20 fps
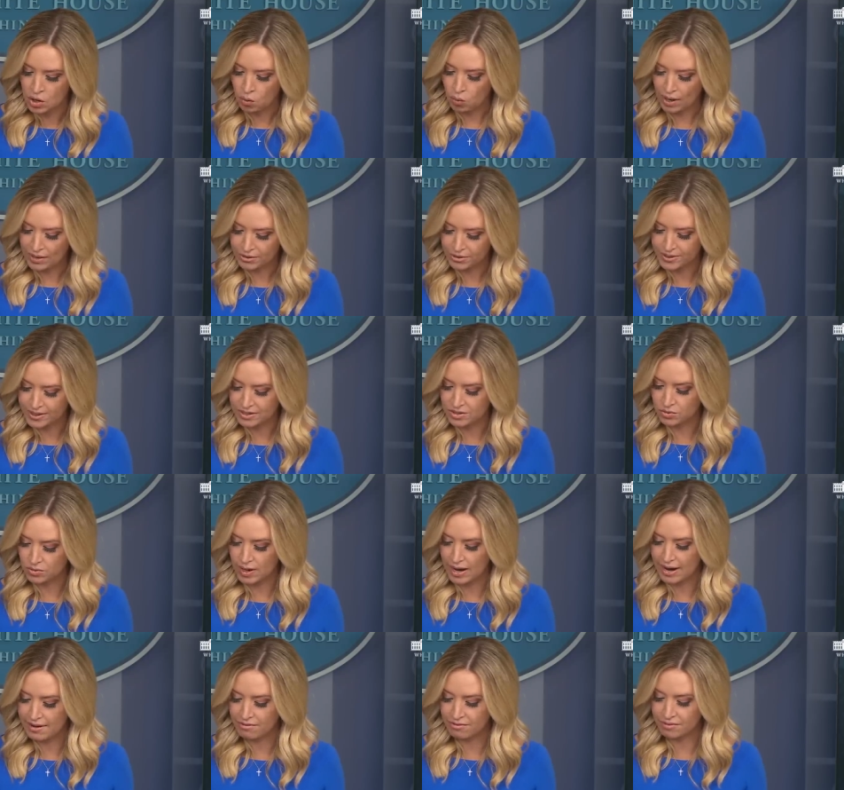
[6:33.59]
whether they
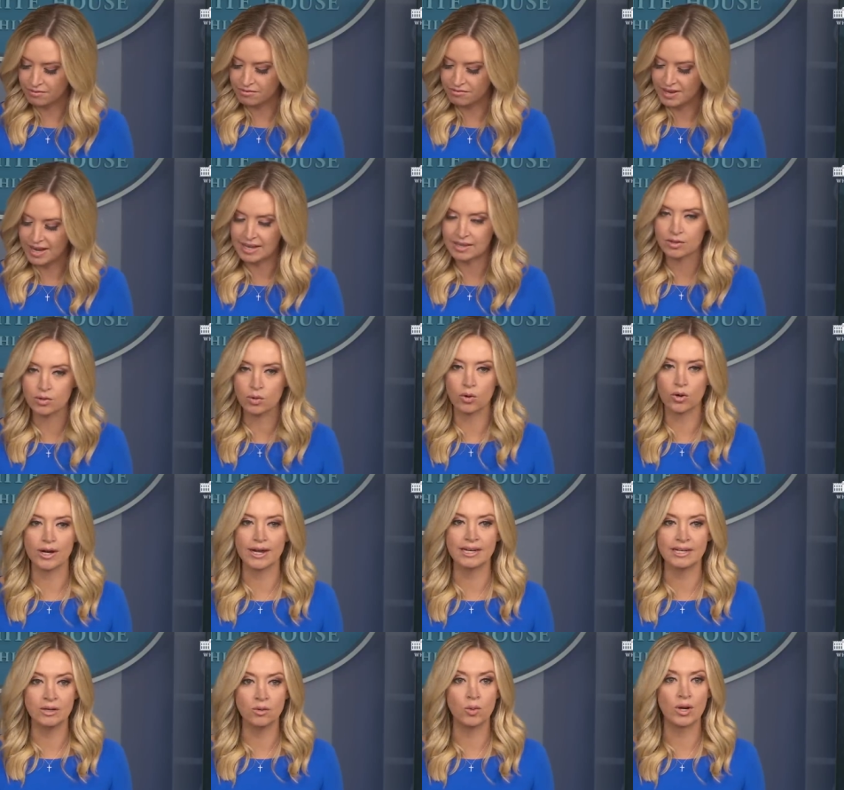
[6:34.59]
derive from faith or
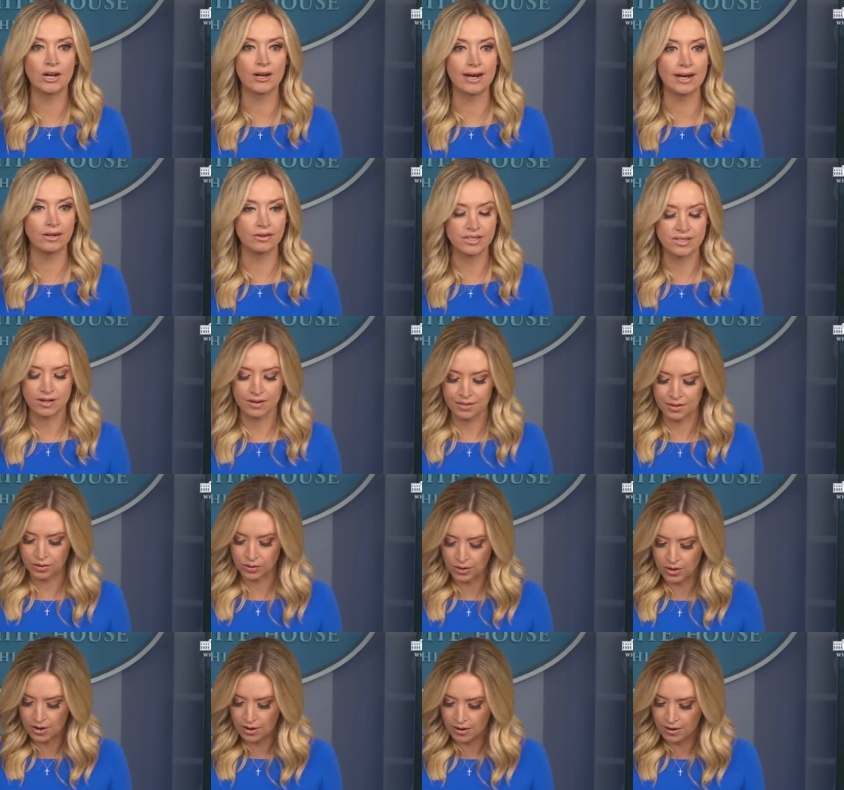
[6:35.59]
anywhere else on the
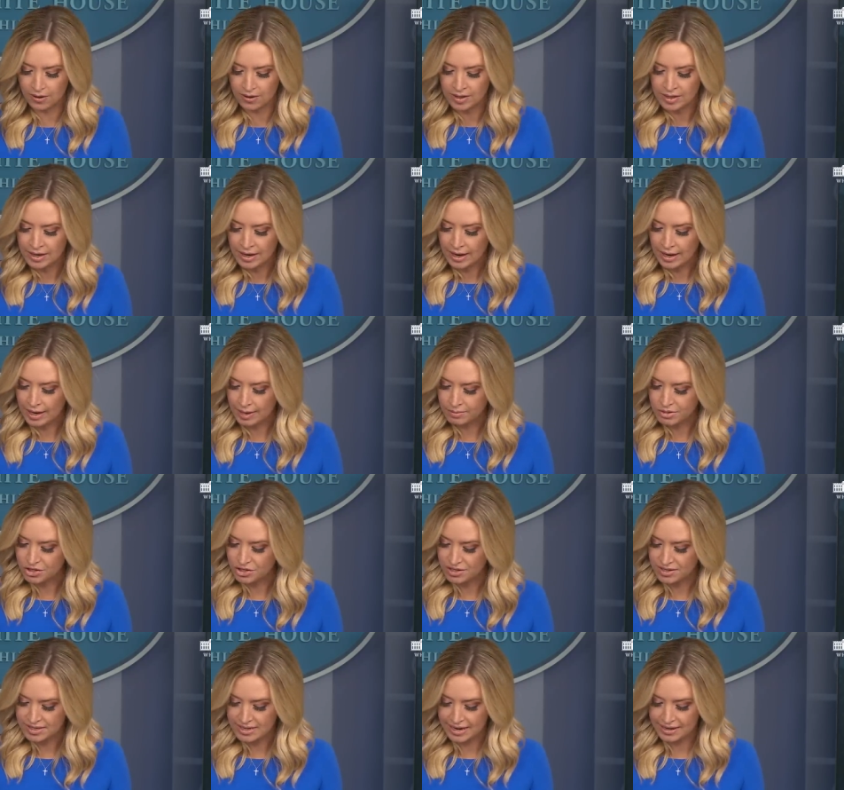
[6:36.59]
law. Um,
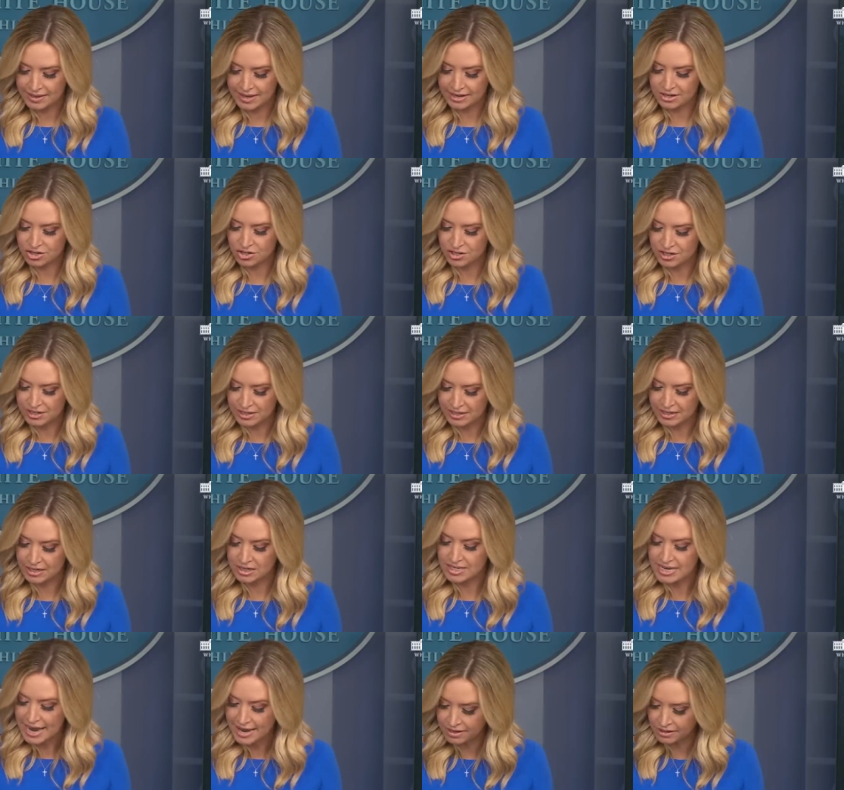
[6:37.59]
she said that she
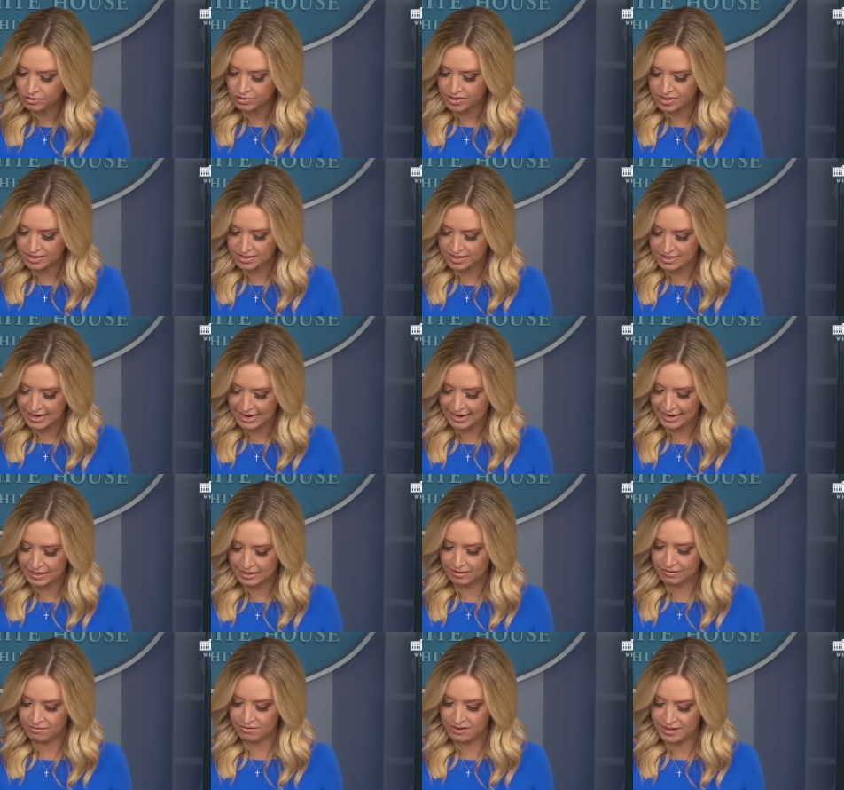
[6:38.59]
continues to stand
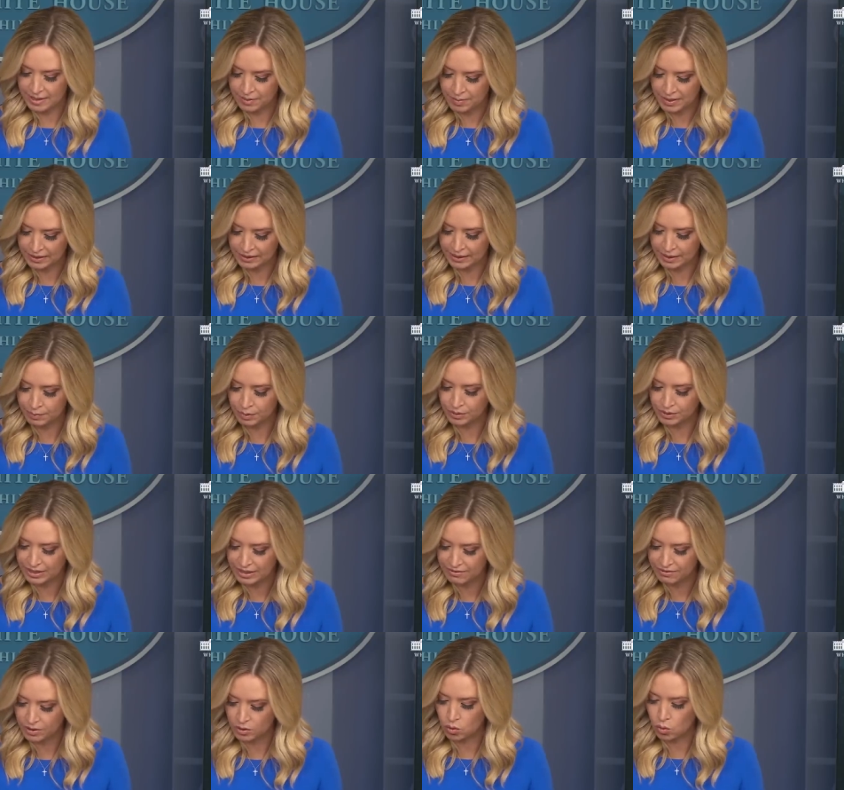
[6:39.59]
and vehemently
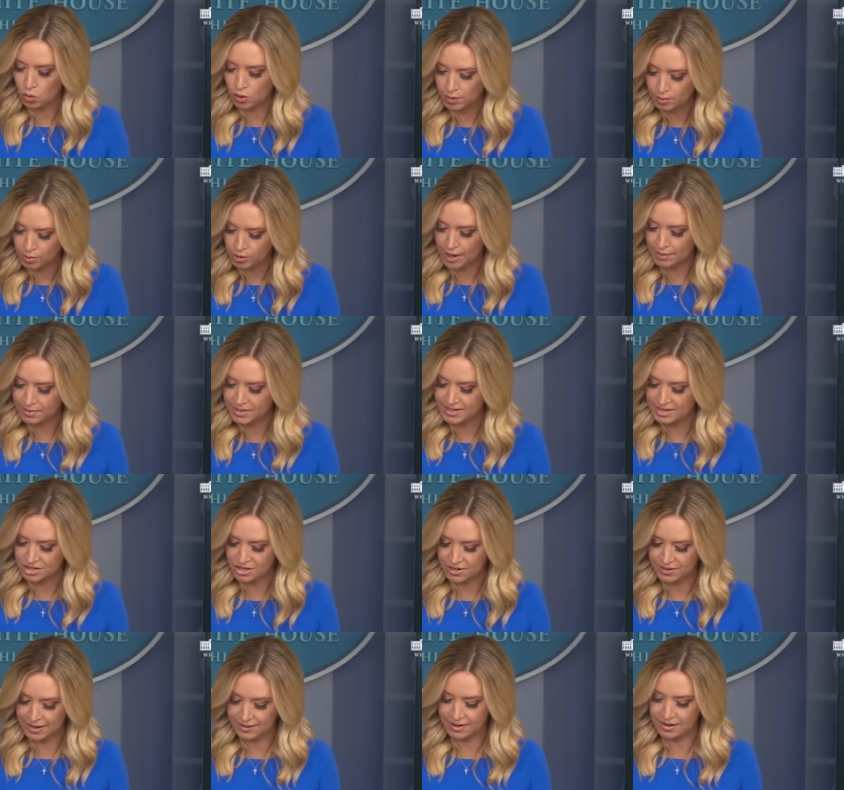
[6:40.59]
believe the core
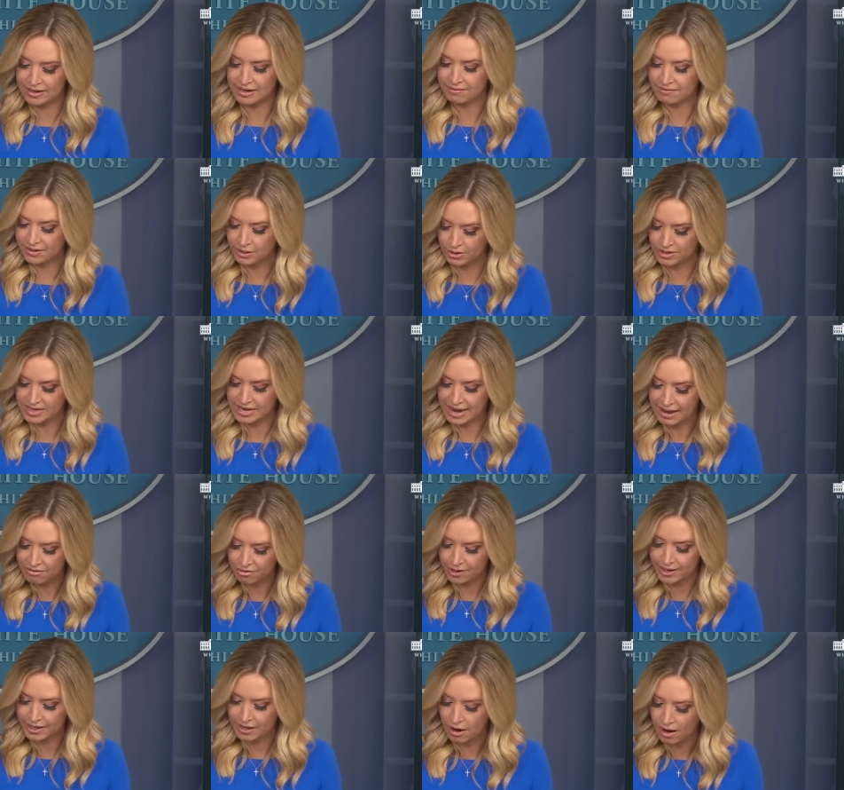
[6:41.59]
proposition that if there is
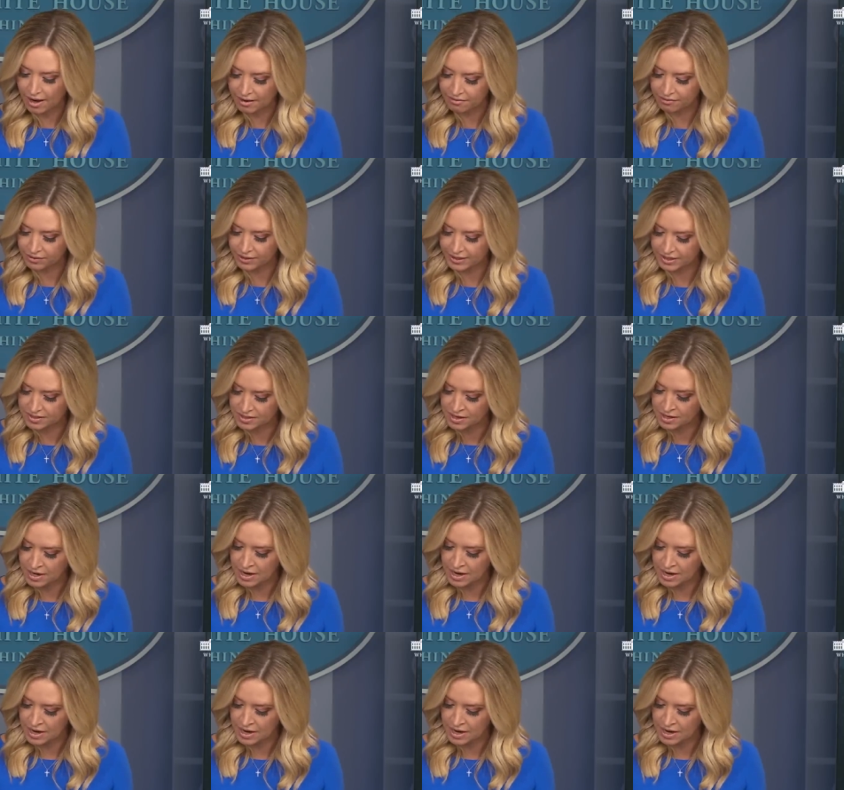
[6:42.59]
ever a conflict